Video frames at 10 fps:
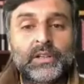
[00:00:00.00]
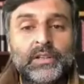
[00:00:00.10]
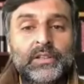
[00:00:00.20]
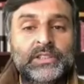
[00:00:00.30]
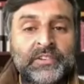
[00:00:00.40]

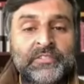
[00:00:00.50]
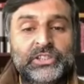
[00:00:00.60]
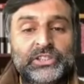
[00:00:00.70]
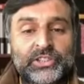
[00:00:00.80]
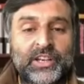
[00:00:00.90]
the
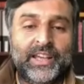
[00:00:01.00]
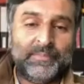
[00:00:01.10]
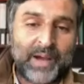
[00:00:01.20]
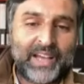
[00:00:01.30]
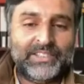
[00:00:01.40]
generation like
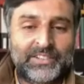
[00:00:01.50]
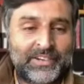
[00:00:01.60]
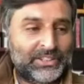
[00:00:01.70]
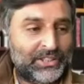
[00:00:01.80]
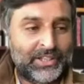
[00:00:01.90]
my
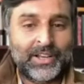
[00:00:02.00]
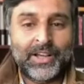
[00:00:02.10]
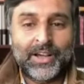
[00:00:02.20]
generation